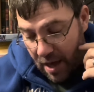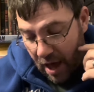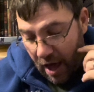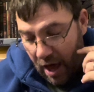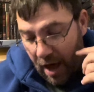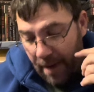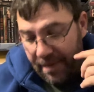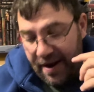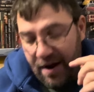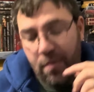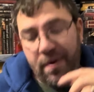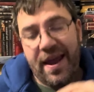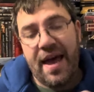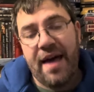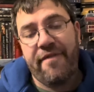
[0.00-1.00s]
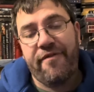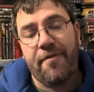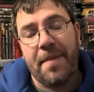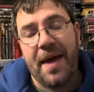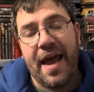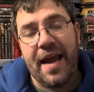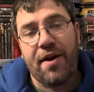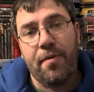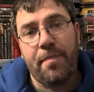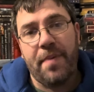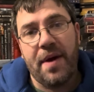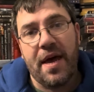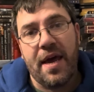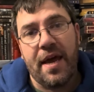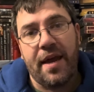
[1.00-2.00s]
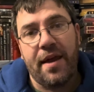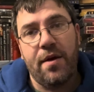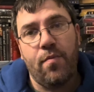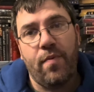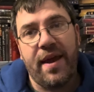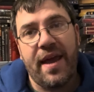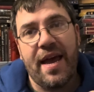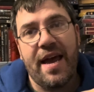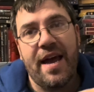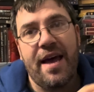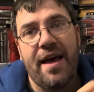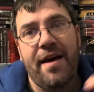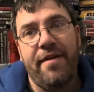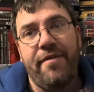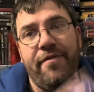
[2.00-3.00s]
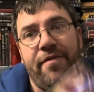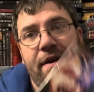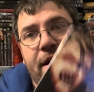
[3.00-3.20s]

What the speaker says: But here we have from Anchor Bay, we have